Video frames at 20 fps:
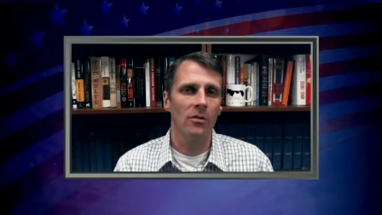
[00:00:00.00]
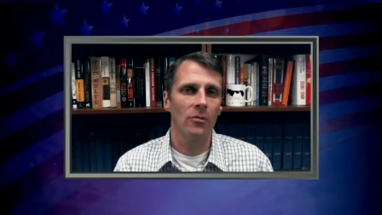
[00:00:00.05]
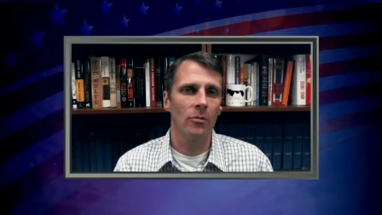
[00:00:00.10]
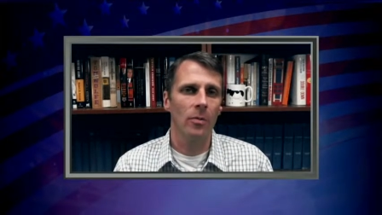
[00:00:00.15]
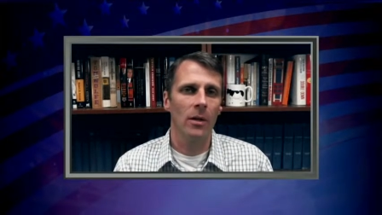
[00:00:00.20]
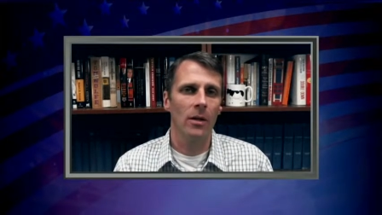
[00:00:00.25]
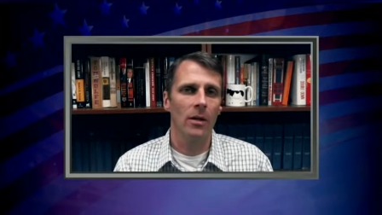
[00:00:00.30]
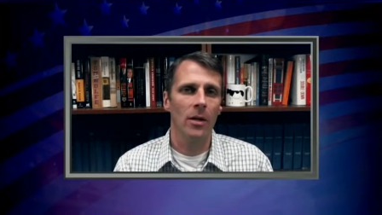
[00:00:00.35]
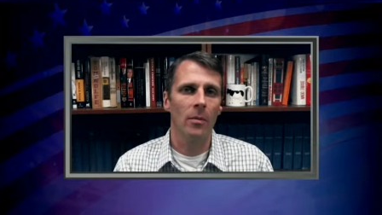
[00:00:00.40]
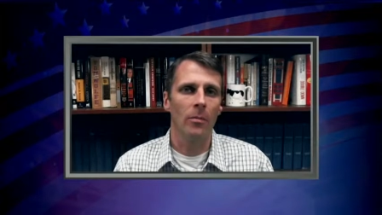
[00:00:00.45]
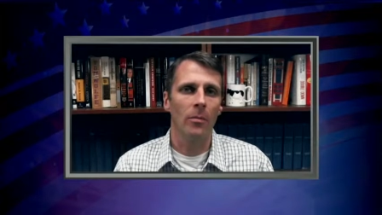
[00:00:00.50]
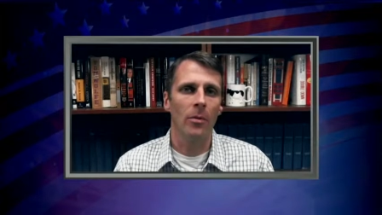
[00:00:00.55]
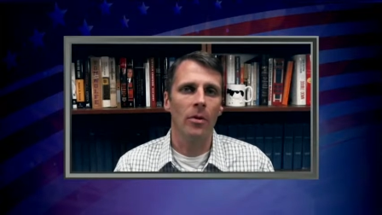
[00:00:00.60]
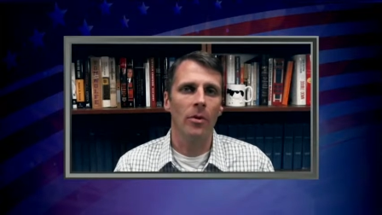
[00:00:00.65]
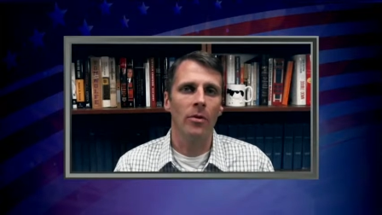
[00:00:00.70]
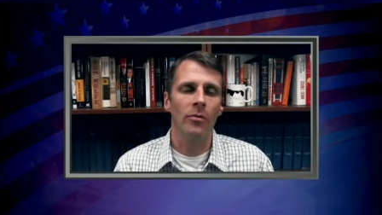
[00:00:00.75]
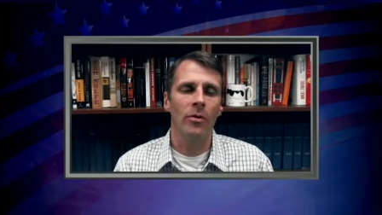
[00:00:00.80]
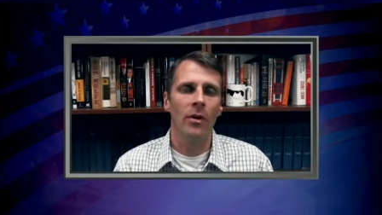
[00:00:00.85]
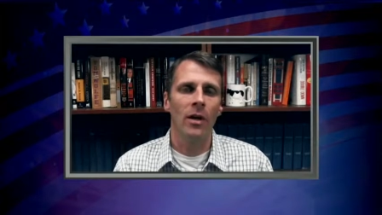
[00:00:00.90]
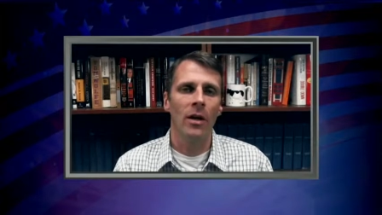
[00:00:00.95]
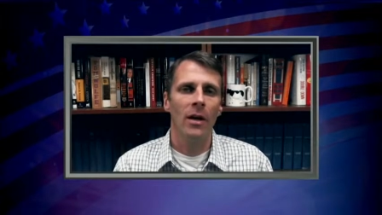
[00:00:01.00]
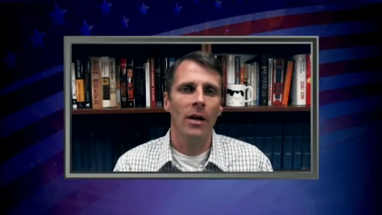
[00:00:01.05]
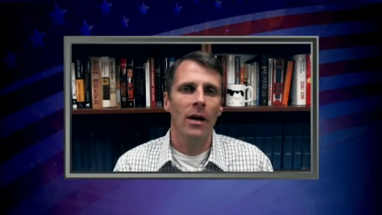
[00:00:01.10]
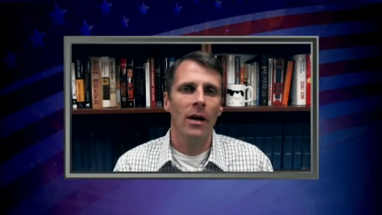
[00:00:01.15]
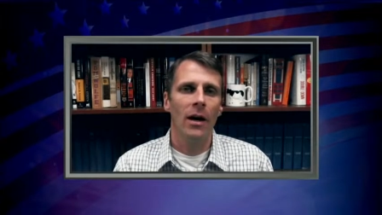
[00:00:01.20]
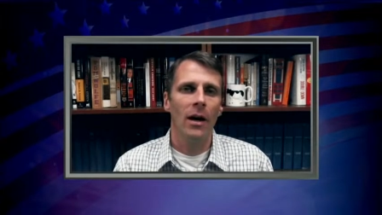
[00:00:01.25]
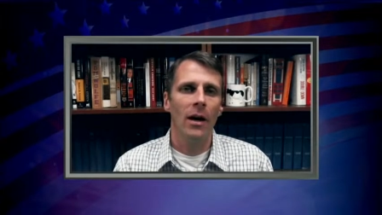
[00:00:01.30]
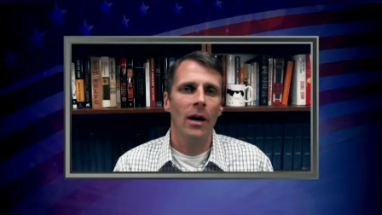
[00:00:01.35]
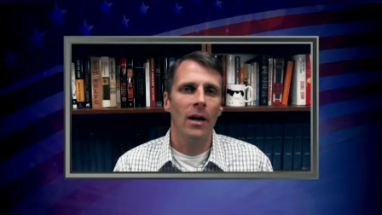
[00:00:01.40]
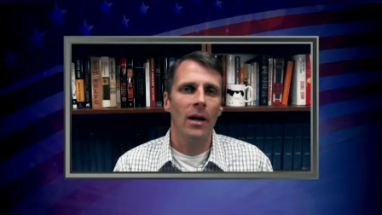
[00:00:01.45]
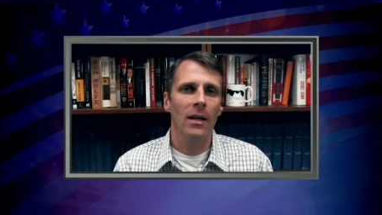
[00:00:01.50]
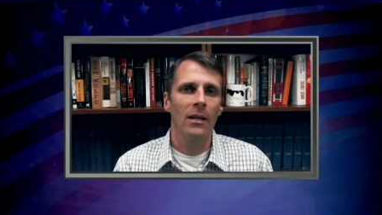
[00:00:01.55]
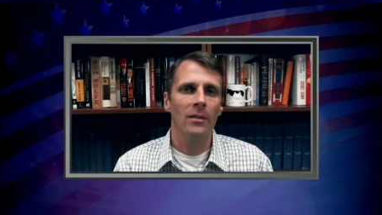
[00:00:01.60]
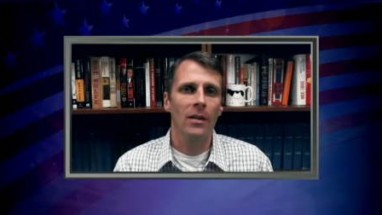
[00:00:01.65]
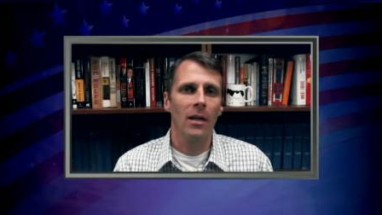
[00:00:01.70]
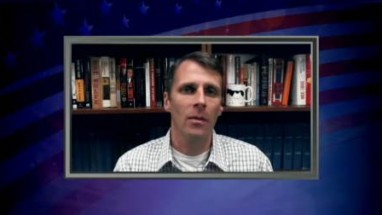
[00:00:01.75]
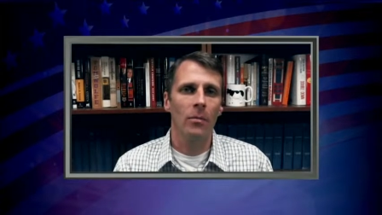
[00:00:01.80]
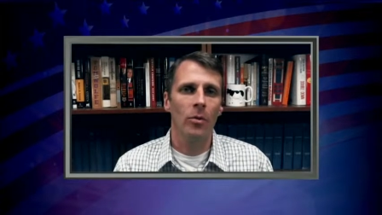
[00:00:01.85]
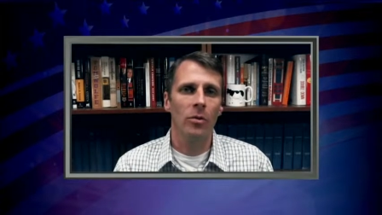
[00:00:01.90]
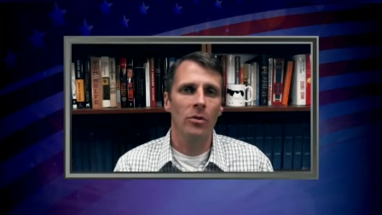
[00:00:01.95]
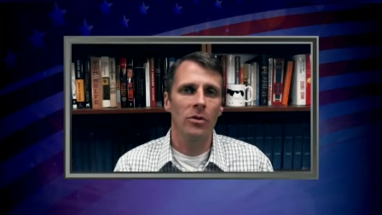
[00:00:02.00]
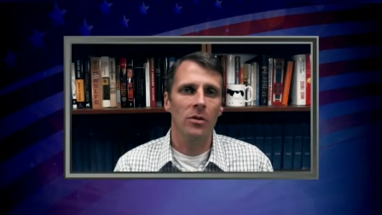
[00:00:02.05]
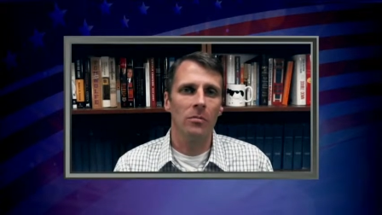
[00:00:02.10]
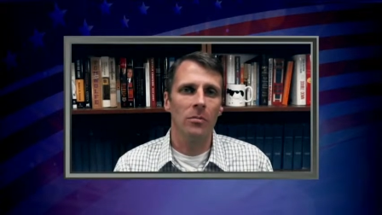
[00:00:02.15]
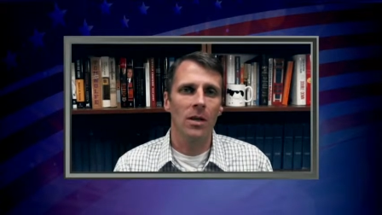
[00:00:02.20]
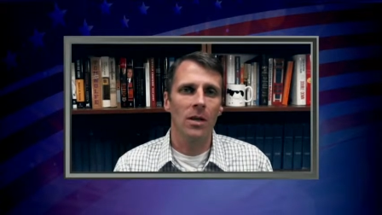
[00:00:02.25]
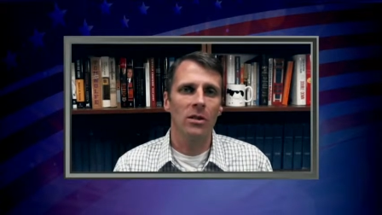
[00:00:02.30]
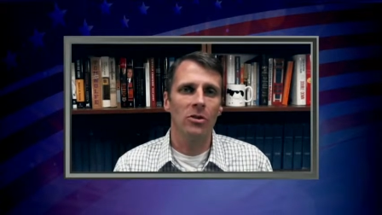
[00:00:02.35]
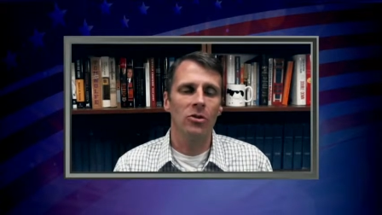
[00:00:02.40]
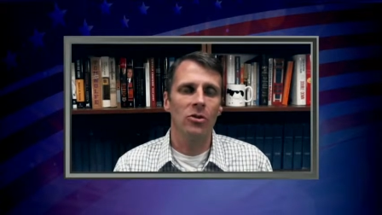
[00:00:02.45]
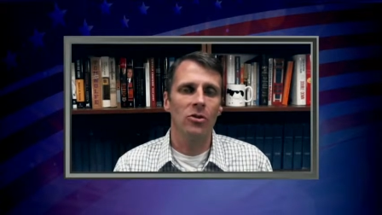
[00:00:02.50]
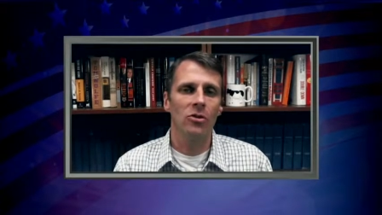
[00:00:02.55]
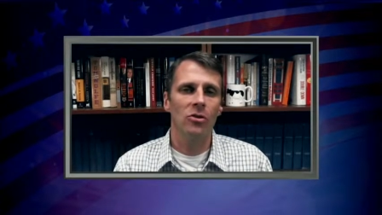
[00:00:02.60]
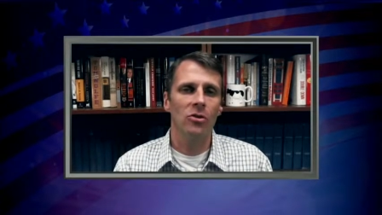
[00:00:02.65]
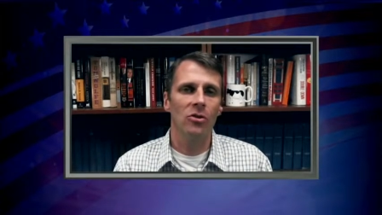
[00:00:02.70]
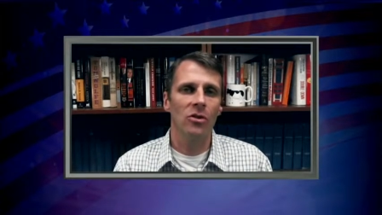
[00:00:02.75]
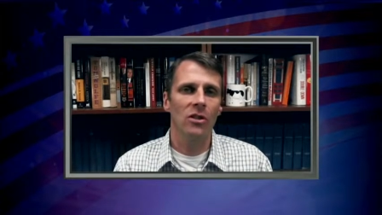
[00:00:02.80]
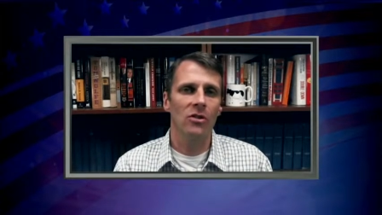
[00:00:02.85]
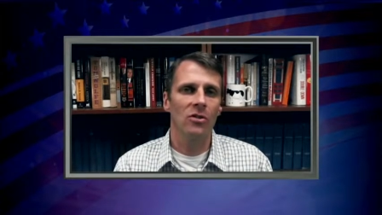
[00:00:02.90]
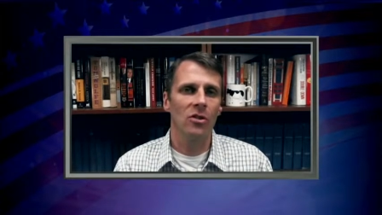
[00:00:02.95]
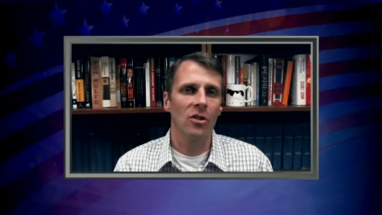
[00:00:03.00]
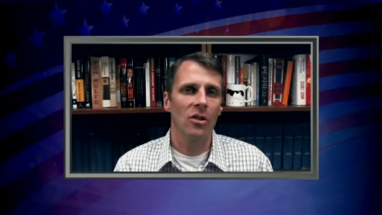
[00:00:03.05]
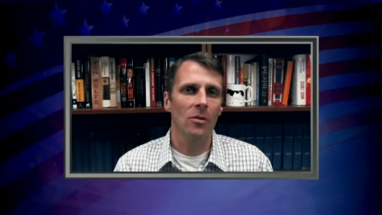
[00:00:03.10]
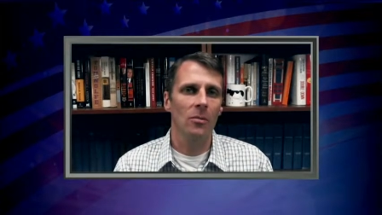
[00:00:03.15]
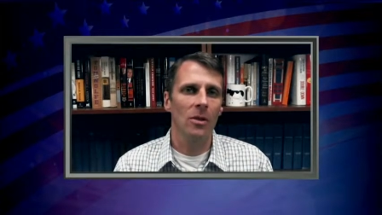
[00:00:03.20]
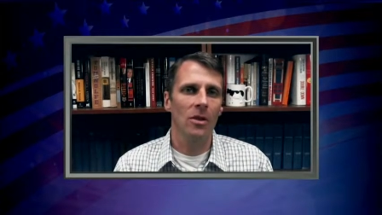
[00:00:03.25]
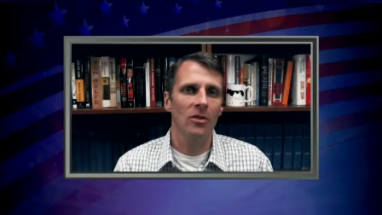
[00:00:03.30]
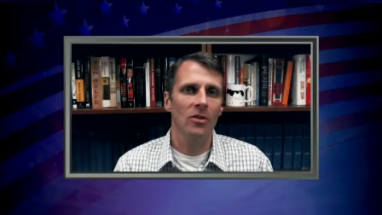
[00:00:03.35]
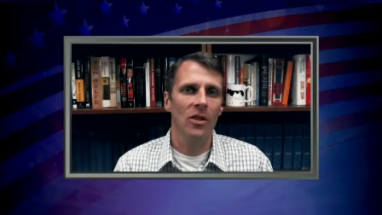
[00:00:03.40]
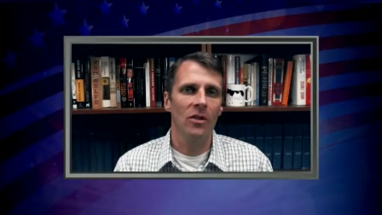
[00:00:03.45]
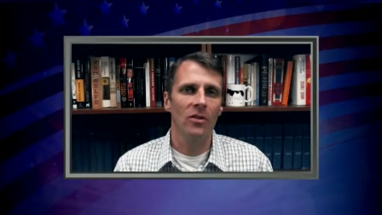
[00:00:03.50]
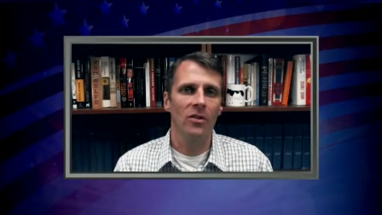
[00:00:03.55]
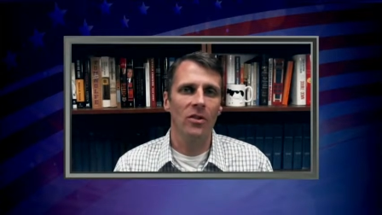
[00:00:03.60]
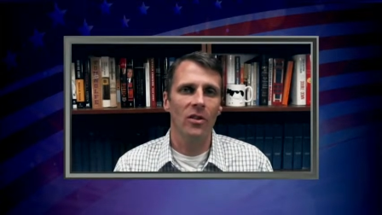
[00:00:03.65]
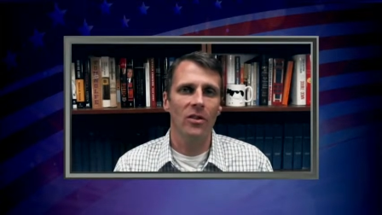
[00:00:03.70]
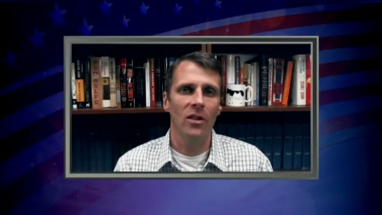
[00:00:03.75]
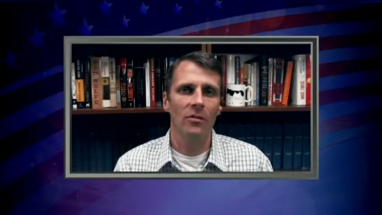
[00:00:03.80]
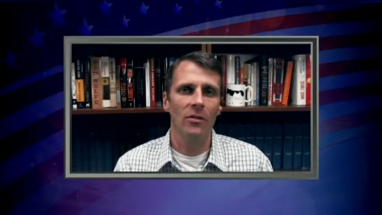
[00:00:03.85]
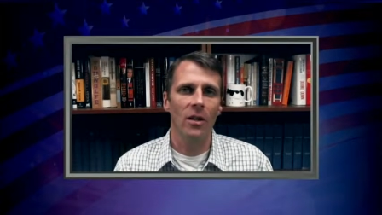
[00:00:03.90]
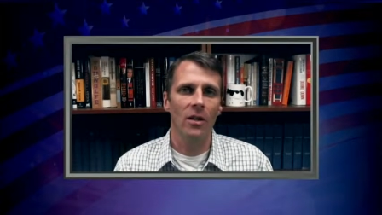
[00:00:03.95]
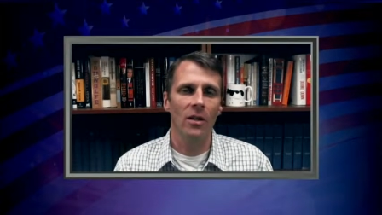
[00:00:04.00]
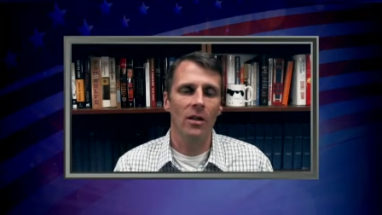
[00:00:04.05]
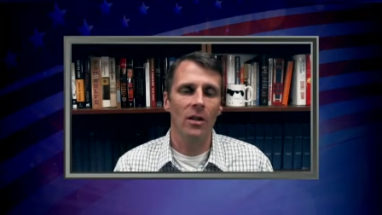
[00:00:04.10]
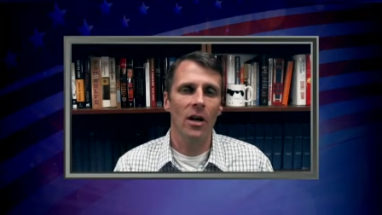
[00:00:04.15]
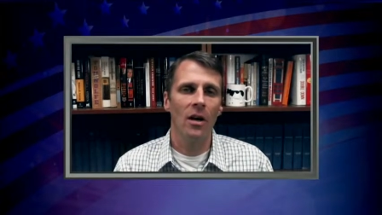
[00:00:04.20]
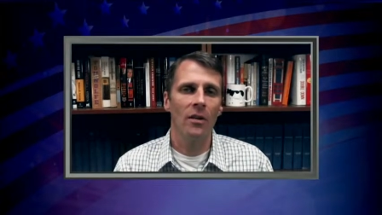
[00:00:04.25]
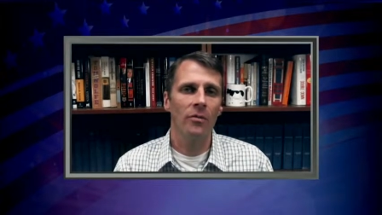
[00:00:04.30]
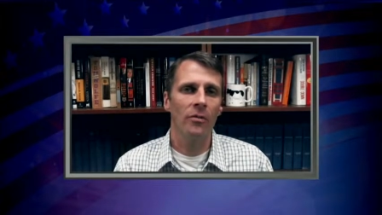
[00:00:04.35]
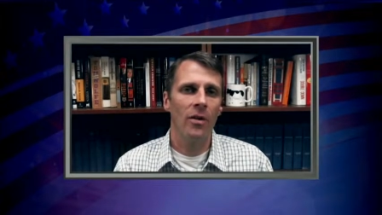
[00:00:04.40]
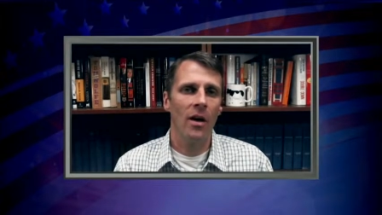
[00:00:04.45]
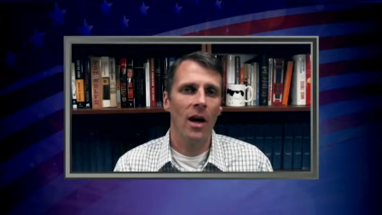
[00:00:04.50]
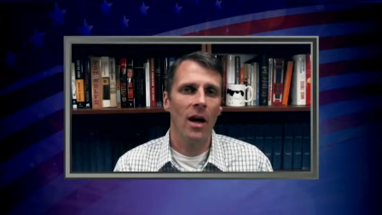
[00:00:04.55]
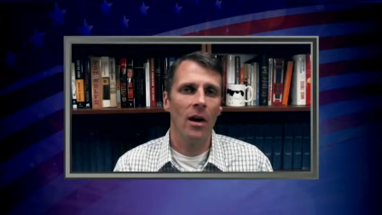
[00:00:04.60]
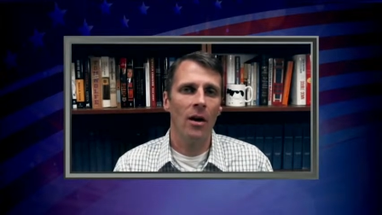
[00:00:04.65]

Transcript: There have been a number of uh, anti-abortion measures. Is there going to be a sense that they've done enough?